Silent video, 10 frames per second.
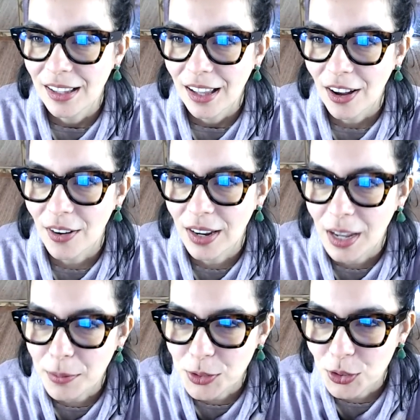All right,
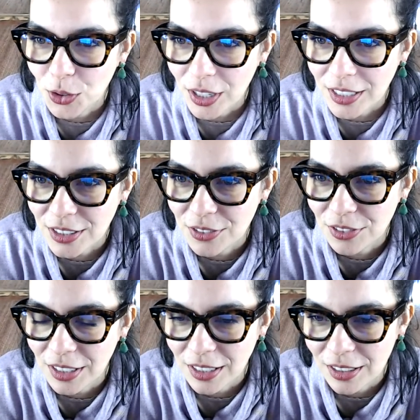I'm trying to
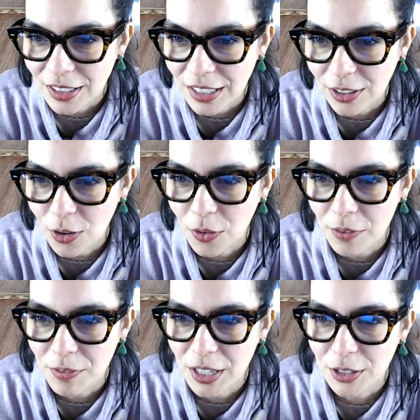find the link. Oh,
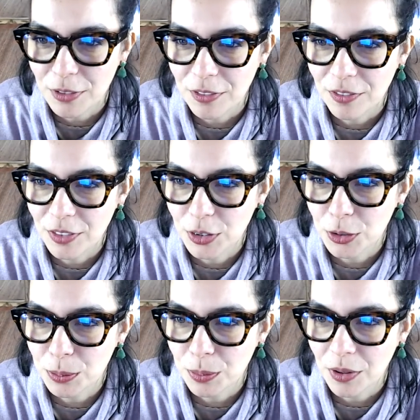invite
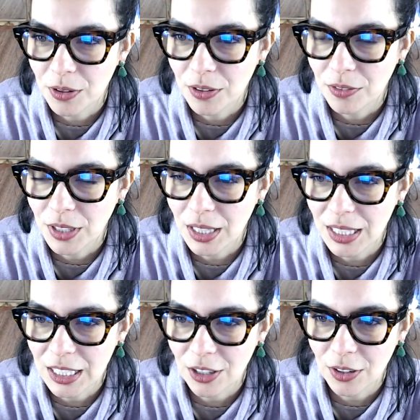group via
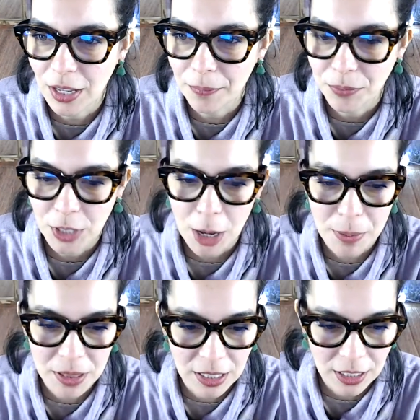link. Okay, copy
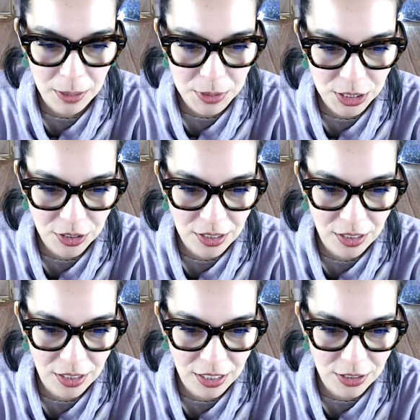link. I'm sharing the
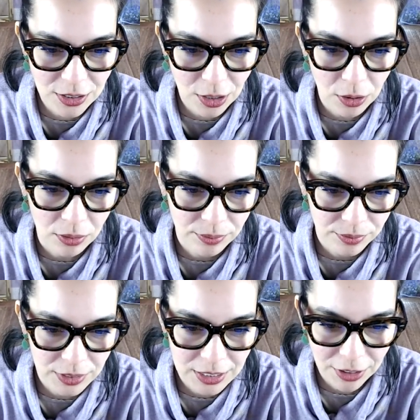link to the, oh,
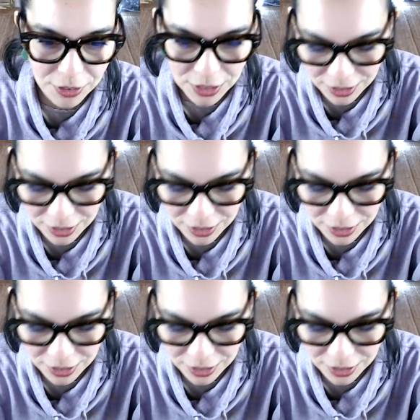Stefan.